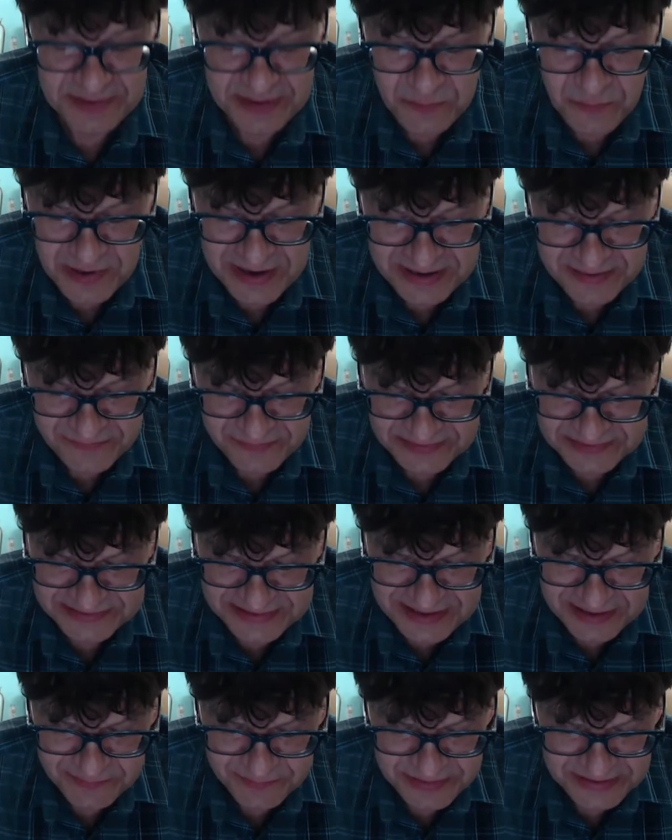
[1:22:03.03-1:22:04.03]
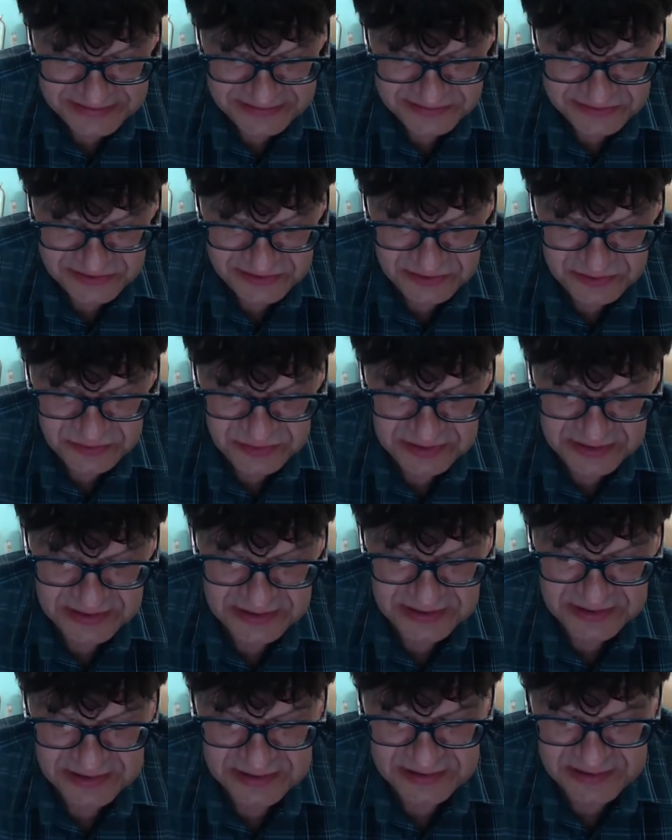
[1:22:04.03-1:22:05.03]
my wife has not been to
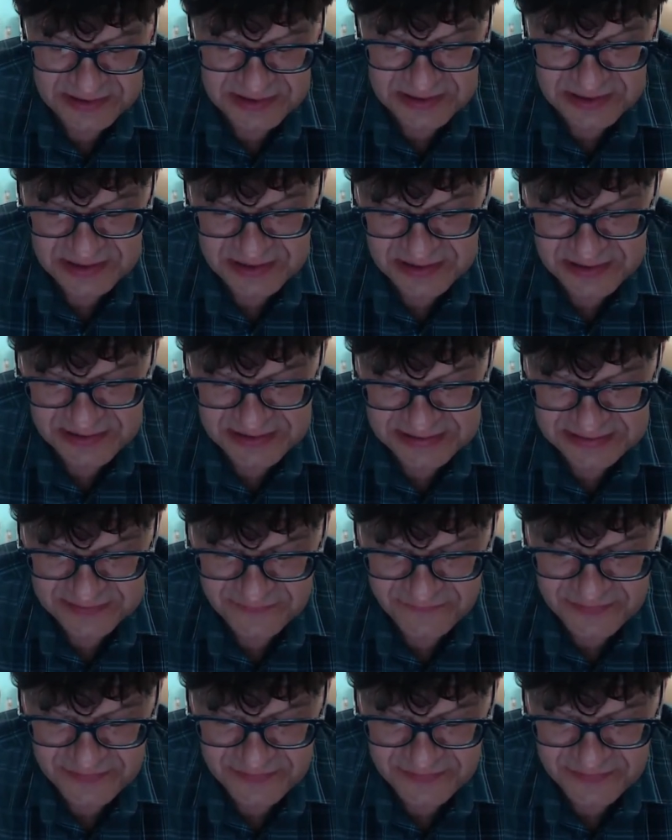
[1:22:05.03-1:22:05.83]
uh, in the